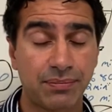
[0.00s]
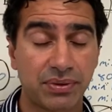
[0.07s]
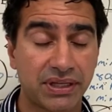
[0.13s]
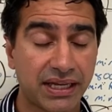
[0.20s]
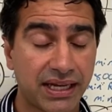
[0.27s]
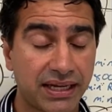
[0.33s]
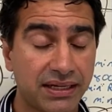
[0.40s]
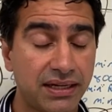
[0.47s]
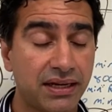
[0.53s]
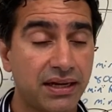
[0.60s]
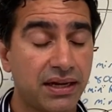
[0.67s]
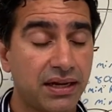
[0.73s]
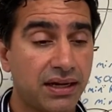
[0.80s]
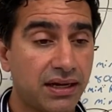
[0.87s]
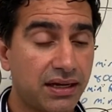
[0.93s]
plan
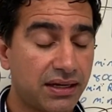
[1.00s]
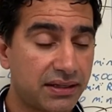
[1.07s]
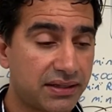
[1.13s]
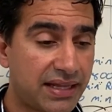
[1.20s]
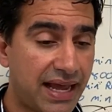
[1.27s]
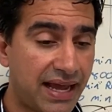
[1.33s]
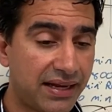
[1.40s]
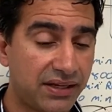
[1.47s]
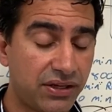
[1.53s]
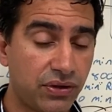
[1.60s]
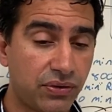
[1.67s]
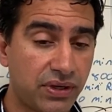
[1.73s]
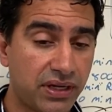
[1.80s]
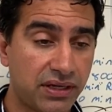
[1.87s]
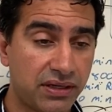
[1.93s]
that you
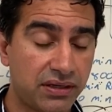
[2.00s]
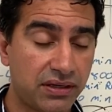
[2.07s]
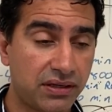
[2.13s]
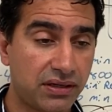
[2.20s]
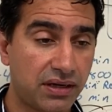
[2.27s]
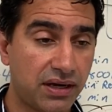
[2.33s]
can